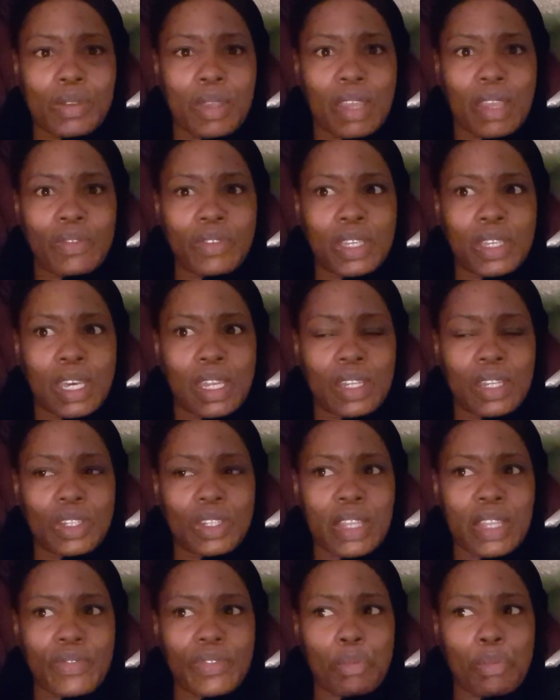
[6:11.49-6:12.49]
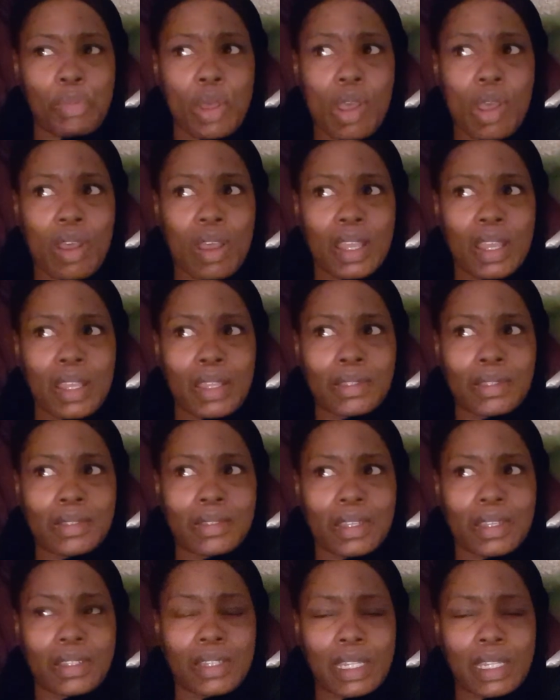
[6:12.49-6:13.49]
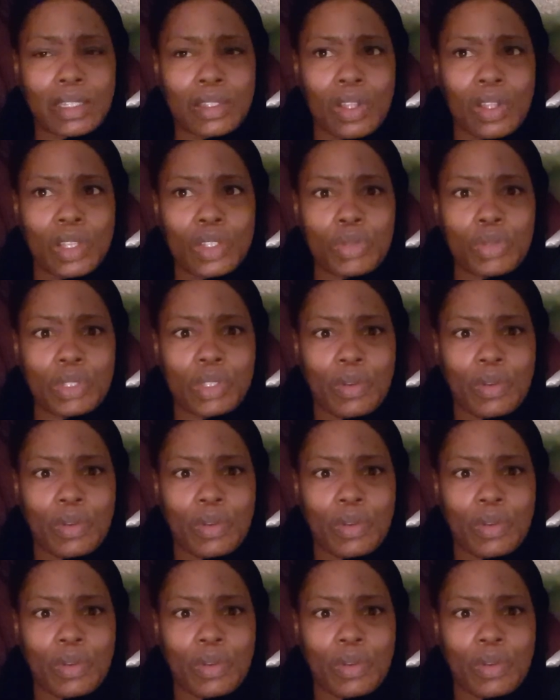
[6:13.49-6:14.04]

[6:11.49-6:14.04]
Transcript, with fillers: you kind of just have to pause and acknowledge what's going